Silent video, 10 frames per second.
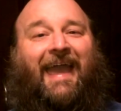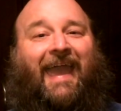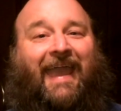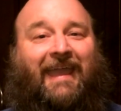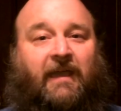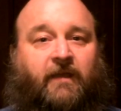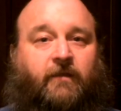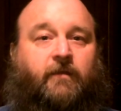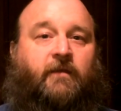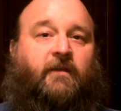And
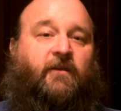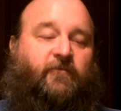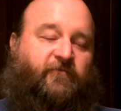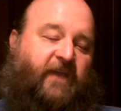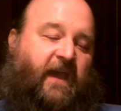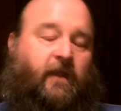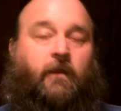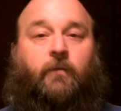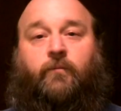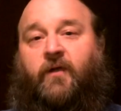fat,
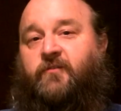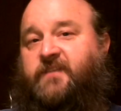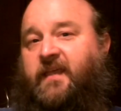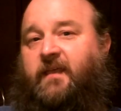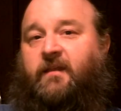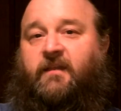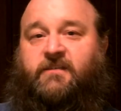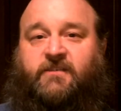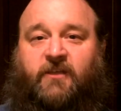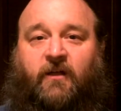protein, and
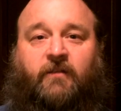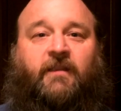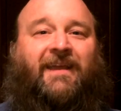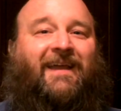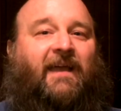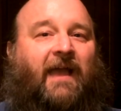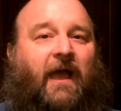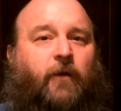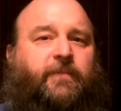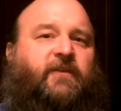salt
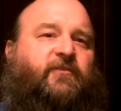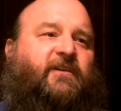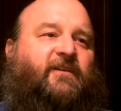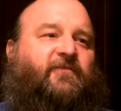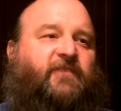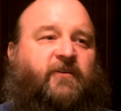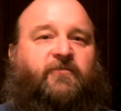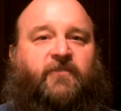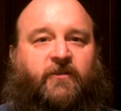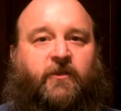help you to feel
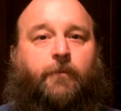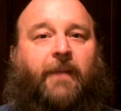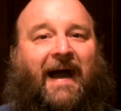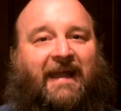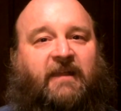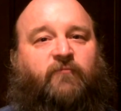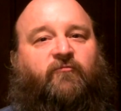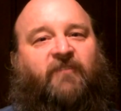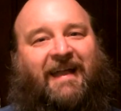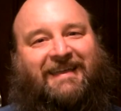full. Your body
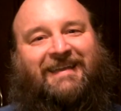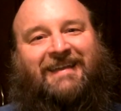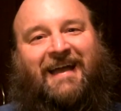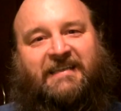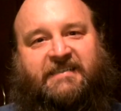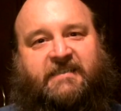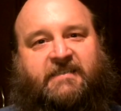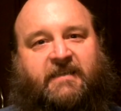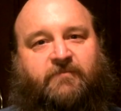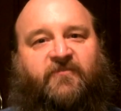
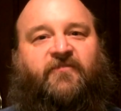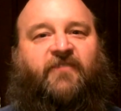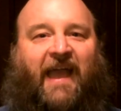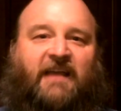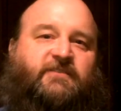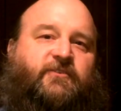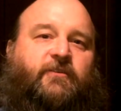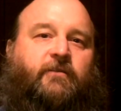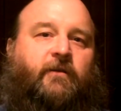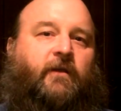recognizes them
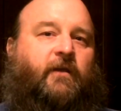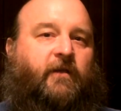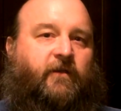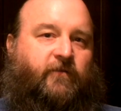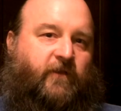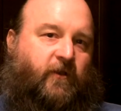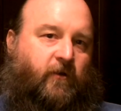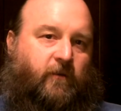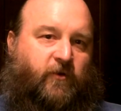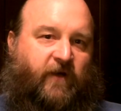faster than
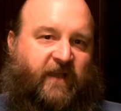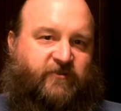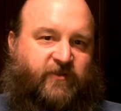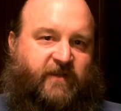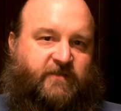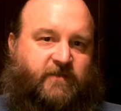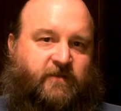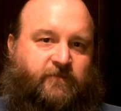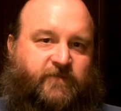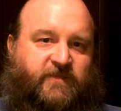carbohydrates.
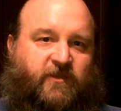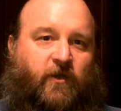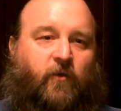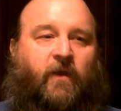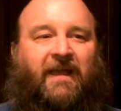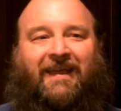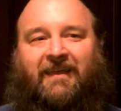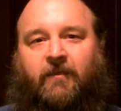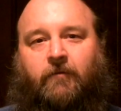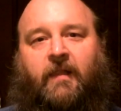So
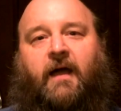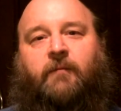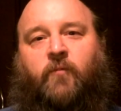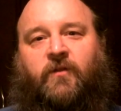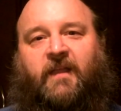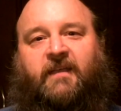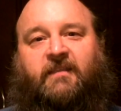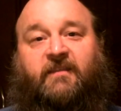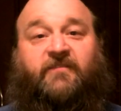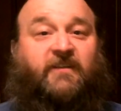you're a lot more
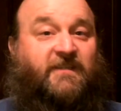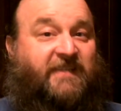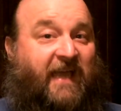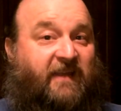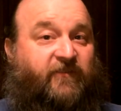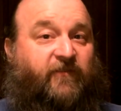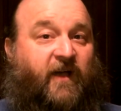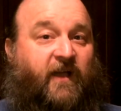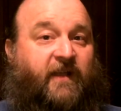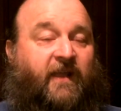likely to feel
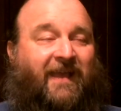satisfied,